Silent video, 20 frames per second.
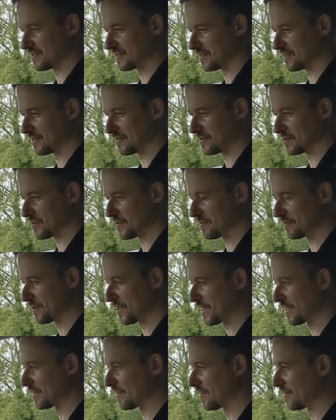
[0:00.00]
to be
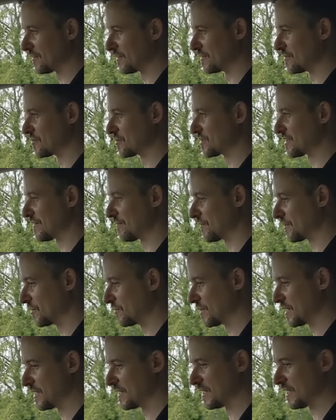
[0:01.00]
flying along and just have the
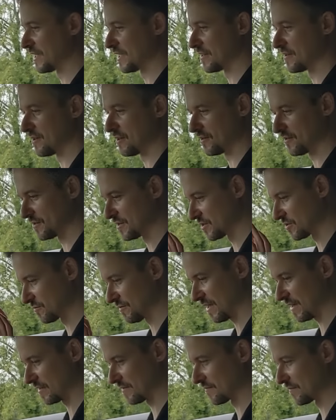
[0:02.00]
green light not
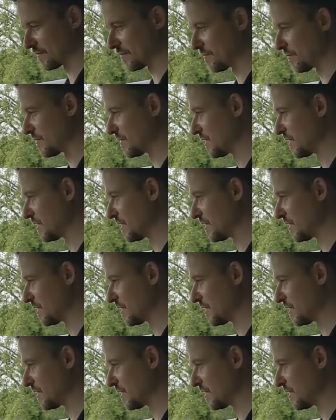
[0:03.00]
distract them from